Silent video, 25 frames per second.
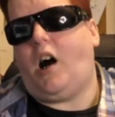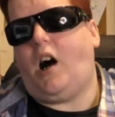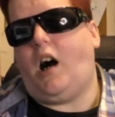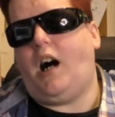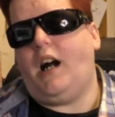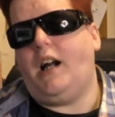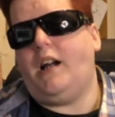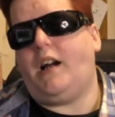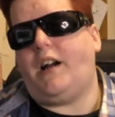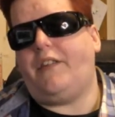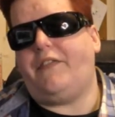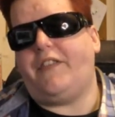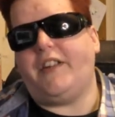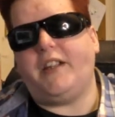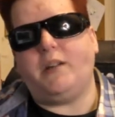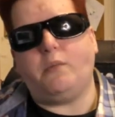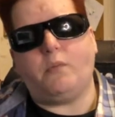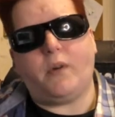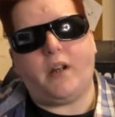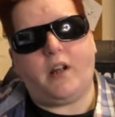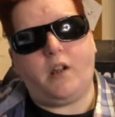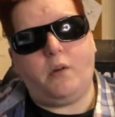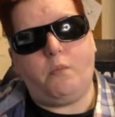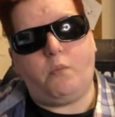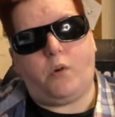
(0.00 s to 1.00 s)
I
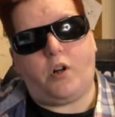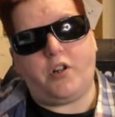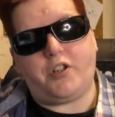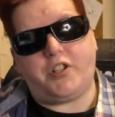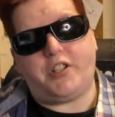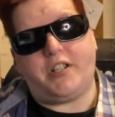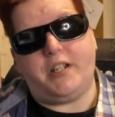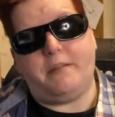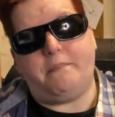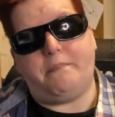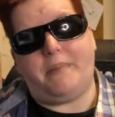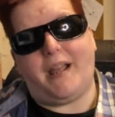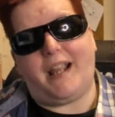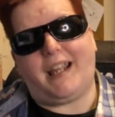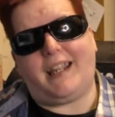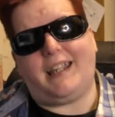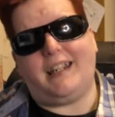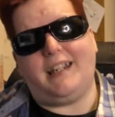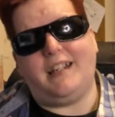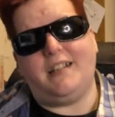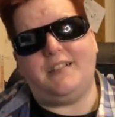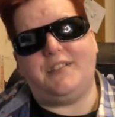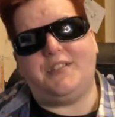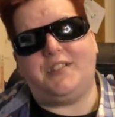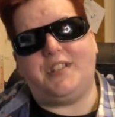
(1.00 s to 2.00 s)
think when I watched it back
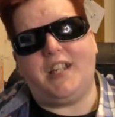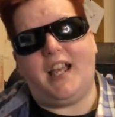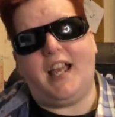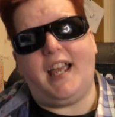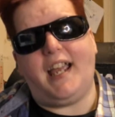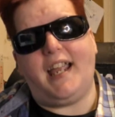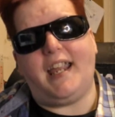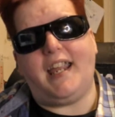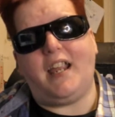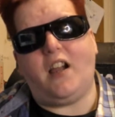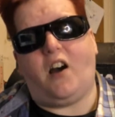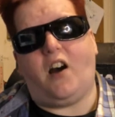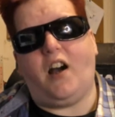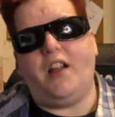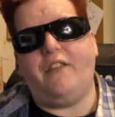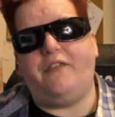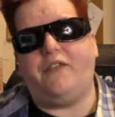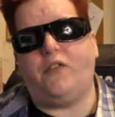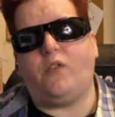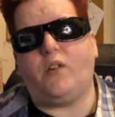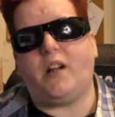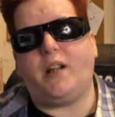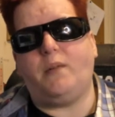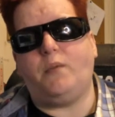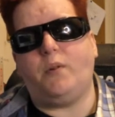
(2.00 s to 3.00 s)
in the day, I
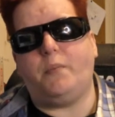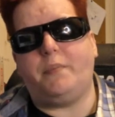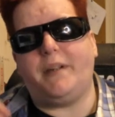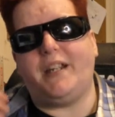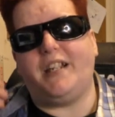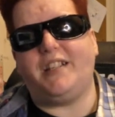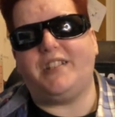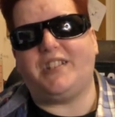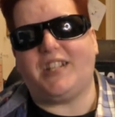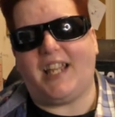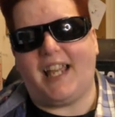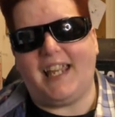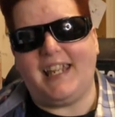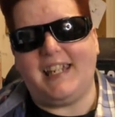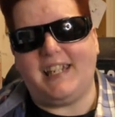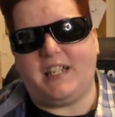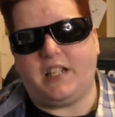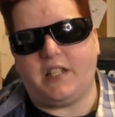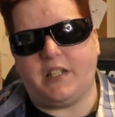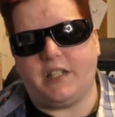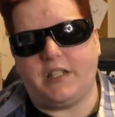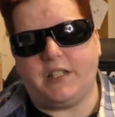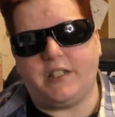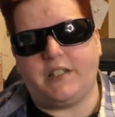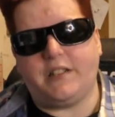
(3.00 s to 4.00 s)
thought they were being
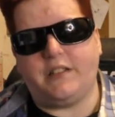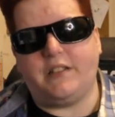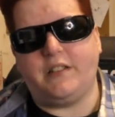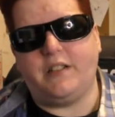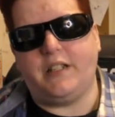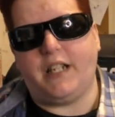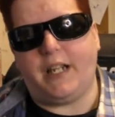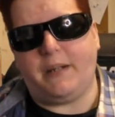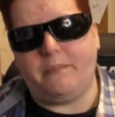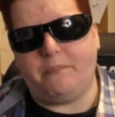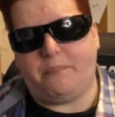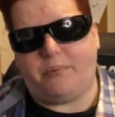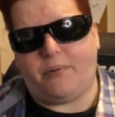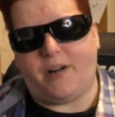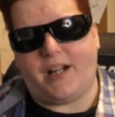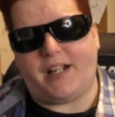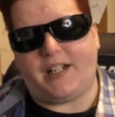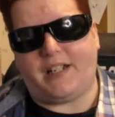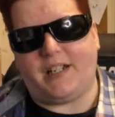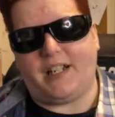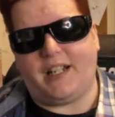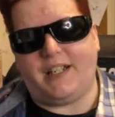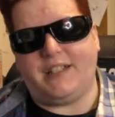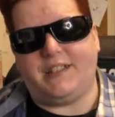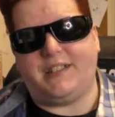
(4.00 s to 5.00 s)
taken,
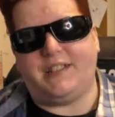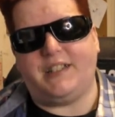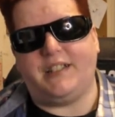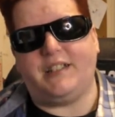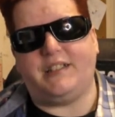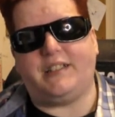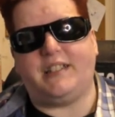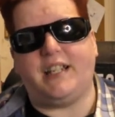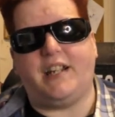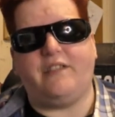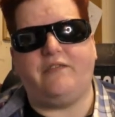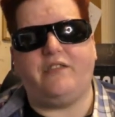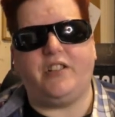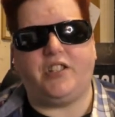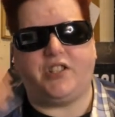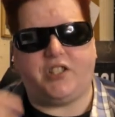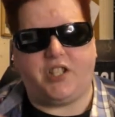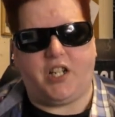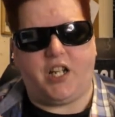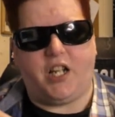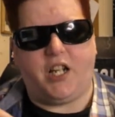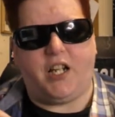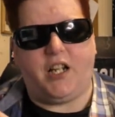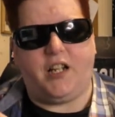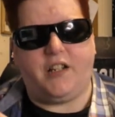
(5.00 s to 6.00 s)
impregnated, then
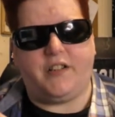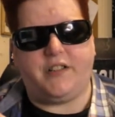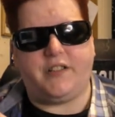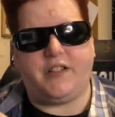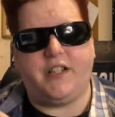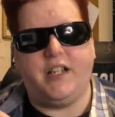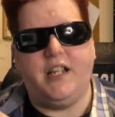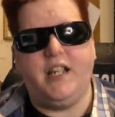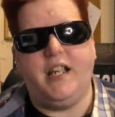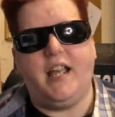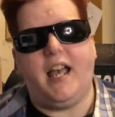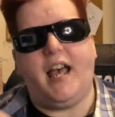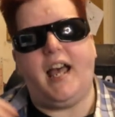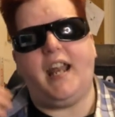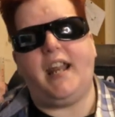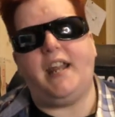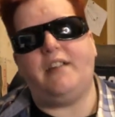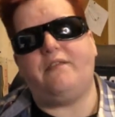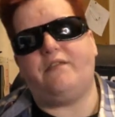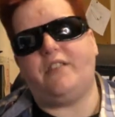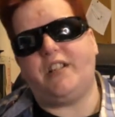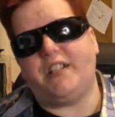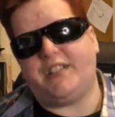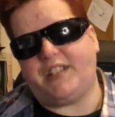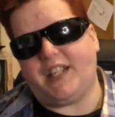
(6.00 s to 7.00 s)
returned, and
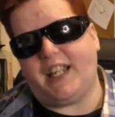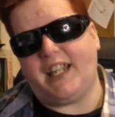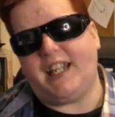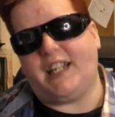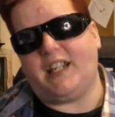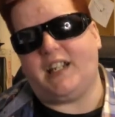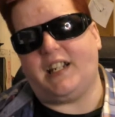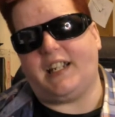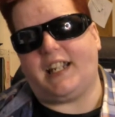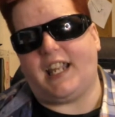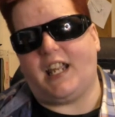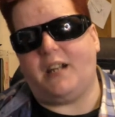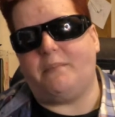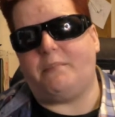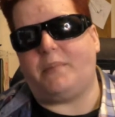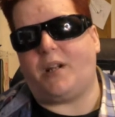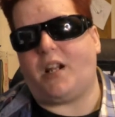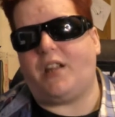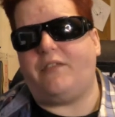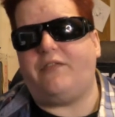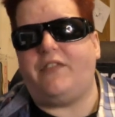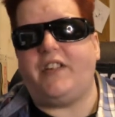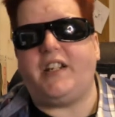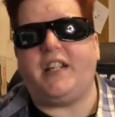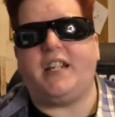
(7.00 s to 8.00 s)
then retaken again.
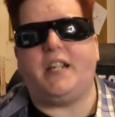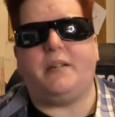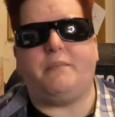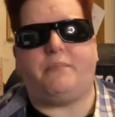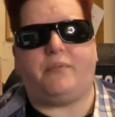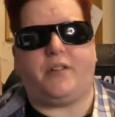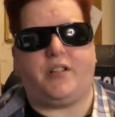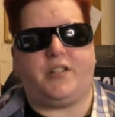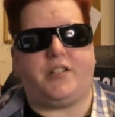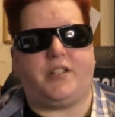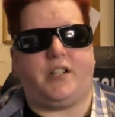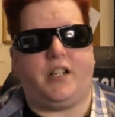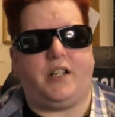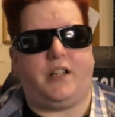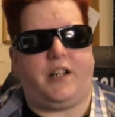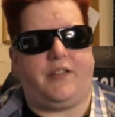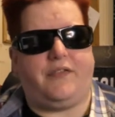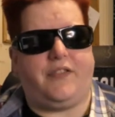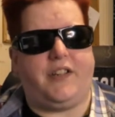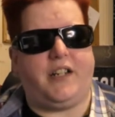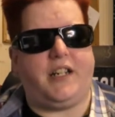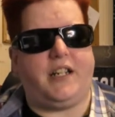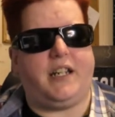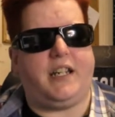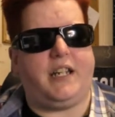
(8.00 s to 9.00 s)
But I think
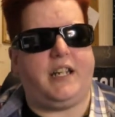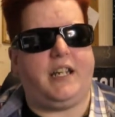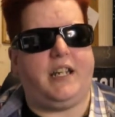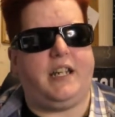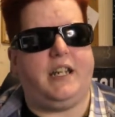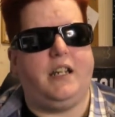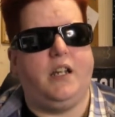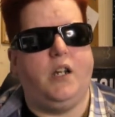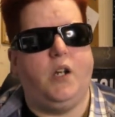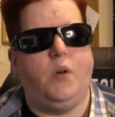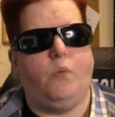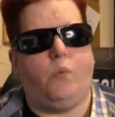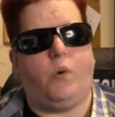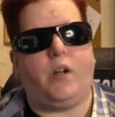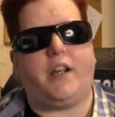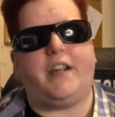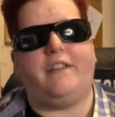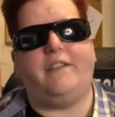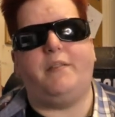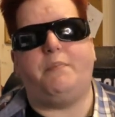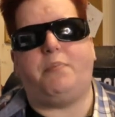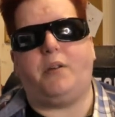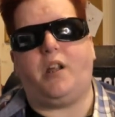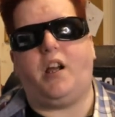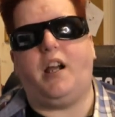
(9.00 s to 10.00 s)
what
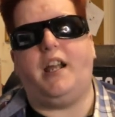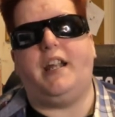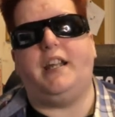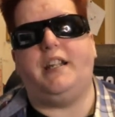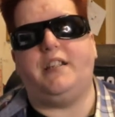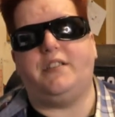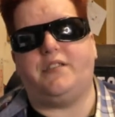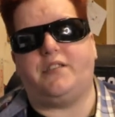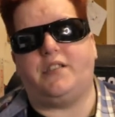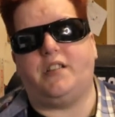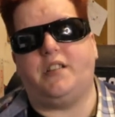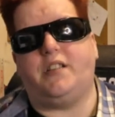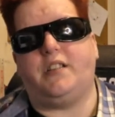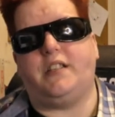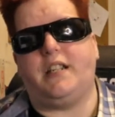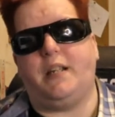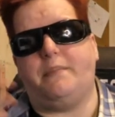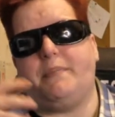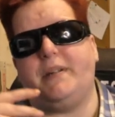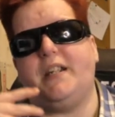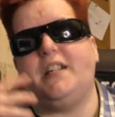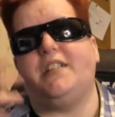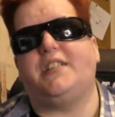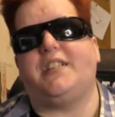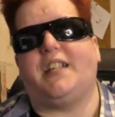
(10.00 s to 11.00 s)
they're implying is that
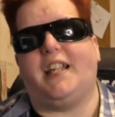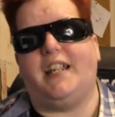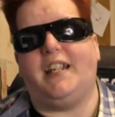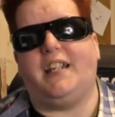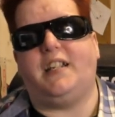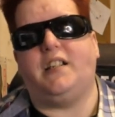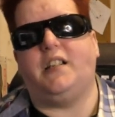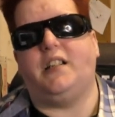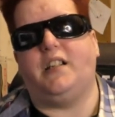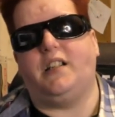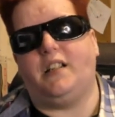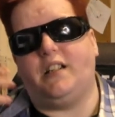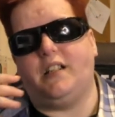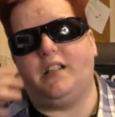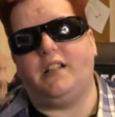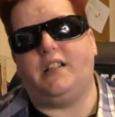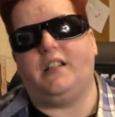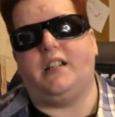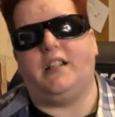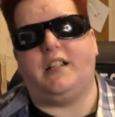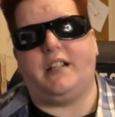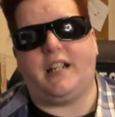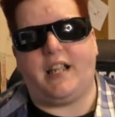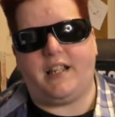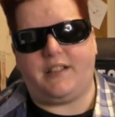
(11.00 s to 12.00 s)
they're being taken,
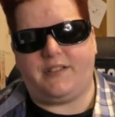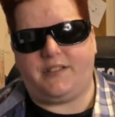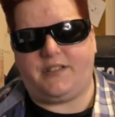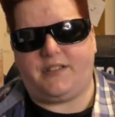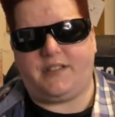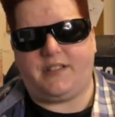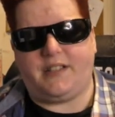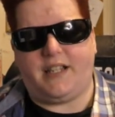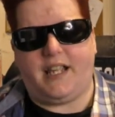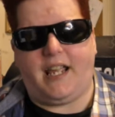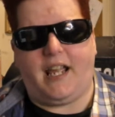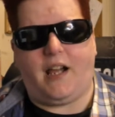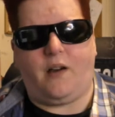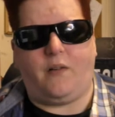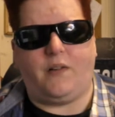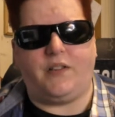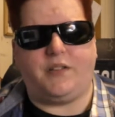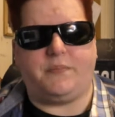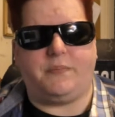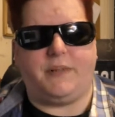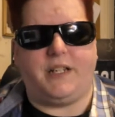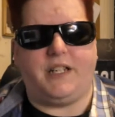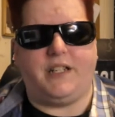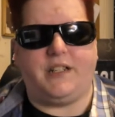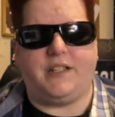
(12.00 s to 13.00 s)
and that's how
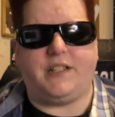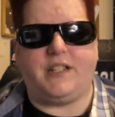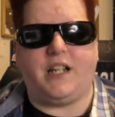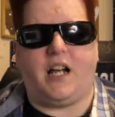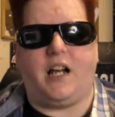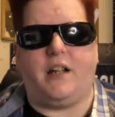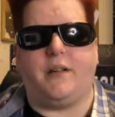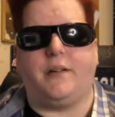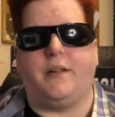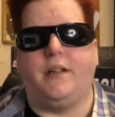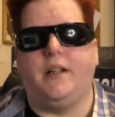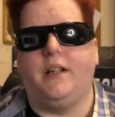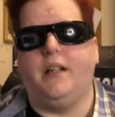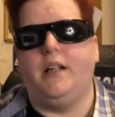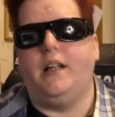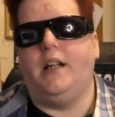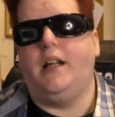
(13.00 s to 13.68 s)
it's being done.